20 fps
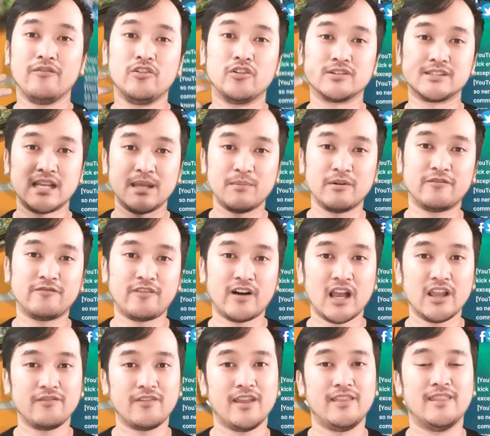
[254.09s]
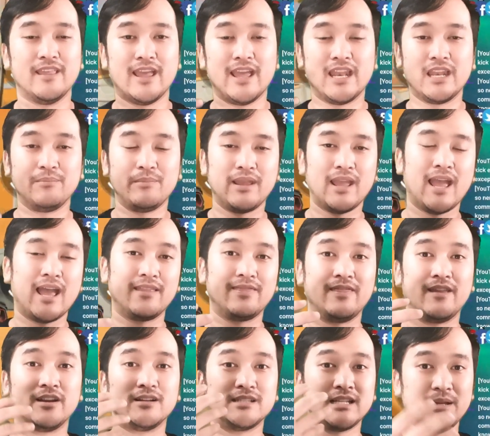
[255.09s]
have your team of 5 and the enemy
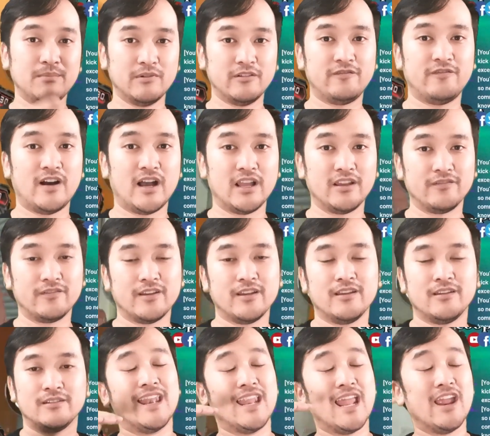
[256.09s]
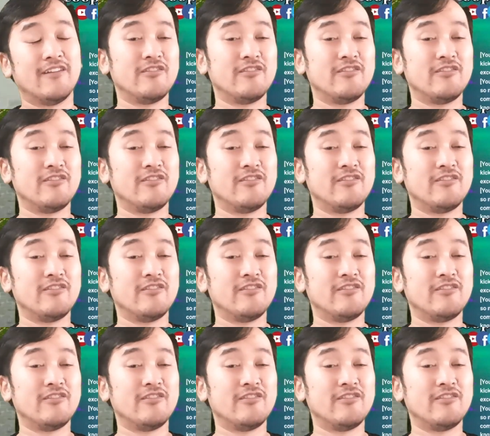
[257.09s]
had their team of 5. And